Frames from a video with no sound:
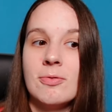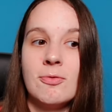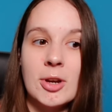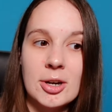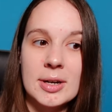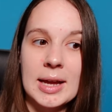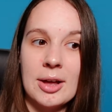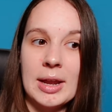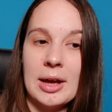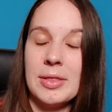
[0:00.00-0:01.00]
figuring
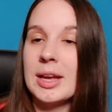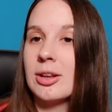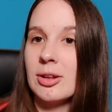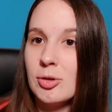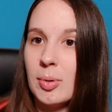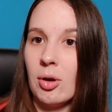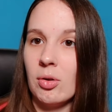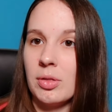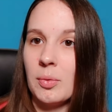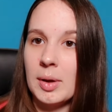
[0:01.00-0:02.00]
out how they could
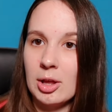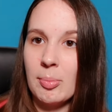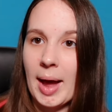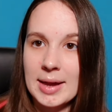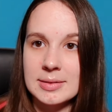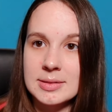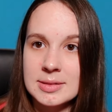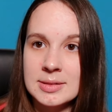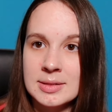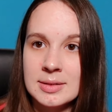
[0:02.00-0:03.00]
loophole the Willow
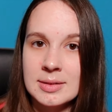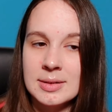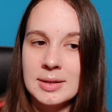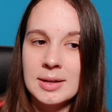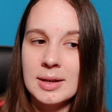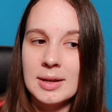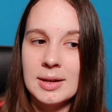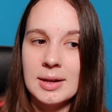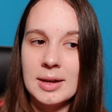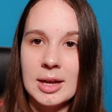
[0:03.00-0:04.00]
patents
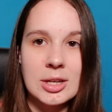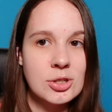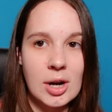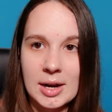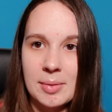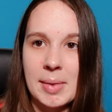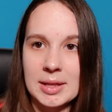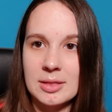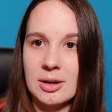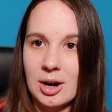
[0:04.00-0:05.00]
and try and
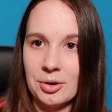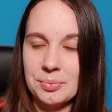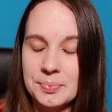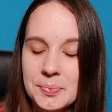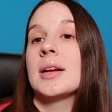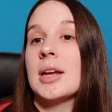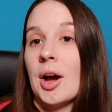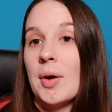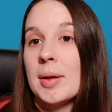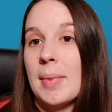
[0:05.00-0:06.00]
make their own.
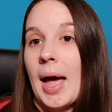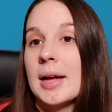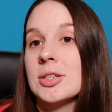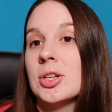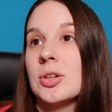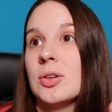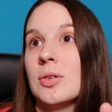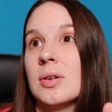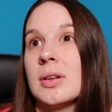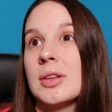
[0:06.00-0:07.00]
Going back
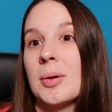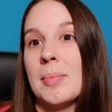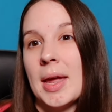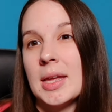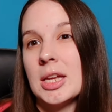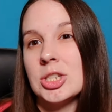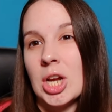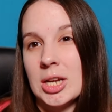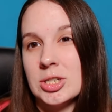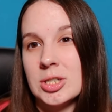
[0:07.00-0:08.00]
to they're making
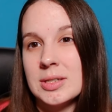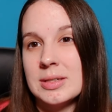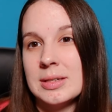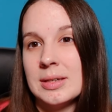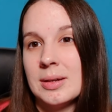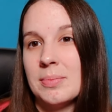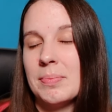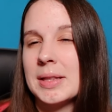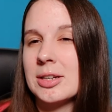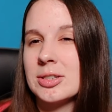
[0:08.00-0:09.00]
changes,
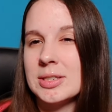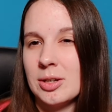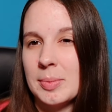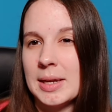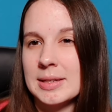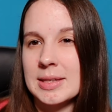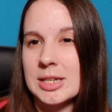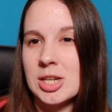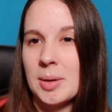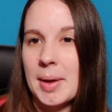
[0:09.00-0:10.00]
but they're still being
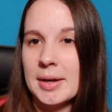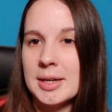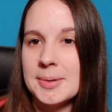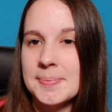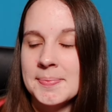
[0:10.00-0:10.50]
sketchy about it.